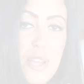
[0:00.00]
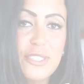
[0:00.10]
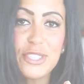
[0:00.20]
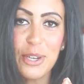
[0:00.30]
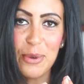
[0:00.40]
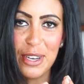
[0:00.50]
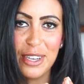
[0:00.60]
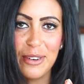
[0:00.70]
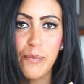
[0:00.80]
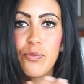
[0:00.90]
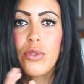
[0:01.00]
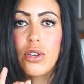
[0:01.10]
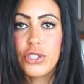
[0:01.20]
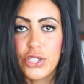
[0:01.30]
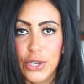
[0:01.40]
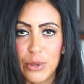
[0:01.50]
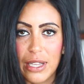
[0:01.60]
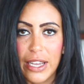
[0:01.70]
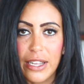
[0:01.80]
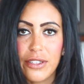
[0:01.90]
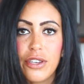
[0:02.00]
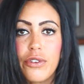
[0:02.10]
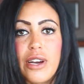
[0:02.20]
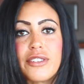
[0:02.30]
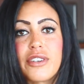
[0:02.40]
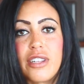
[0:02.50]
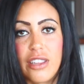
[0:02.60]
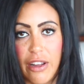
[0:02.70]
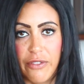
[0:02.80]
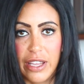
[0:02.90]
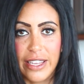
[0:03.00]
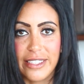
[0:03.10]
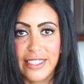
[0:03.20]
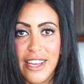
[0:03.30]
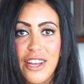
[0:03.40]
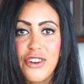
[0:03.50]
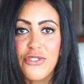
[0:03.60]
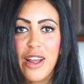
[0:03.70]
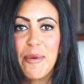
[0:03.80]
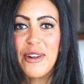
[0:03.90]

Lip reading: So good. So light. You guys are gonna love these. Try them at